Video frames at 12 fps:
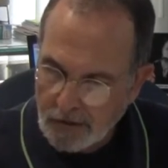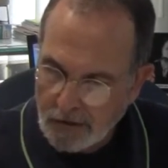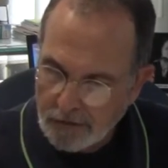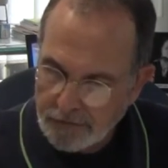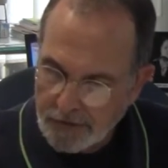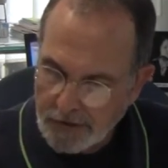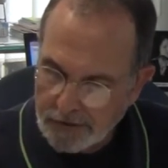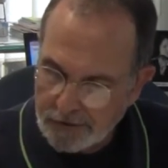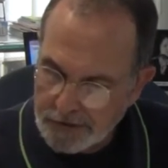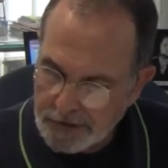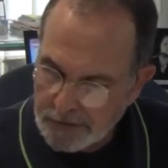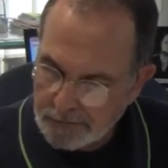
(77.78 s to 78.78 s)
forgot to
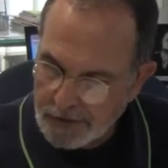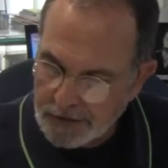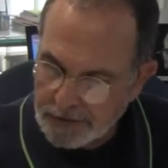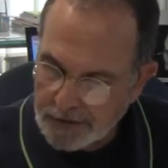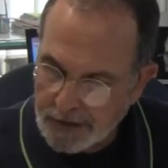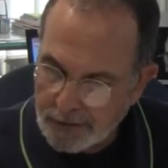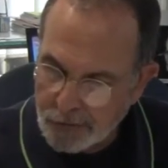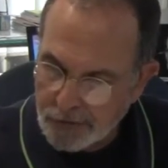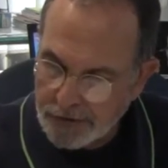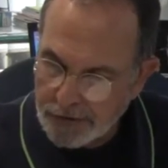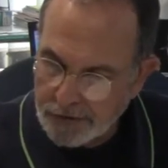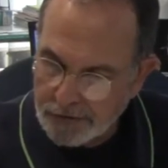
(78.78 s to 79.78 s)
set my timer
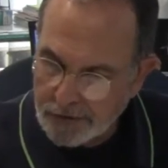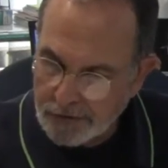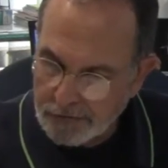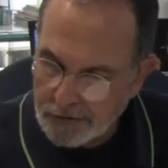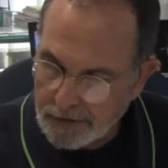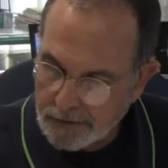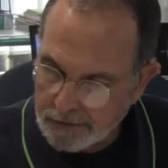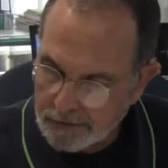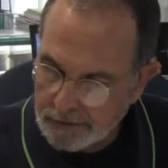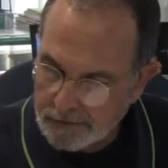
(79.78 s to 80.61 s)
here. I don't want to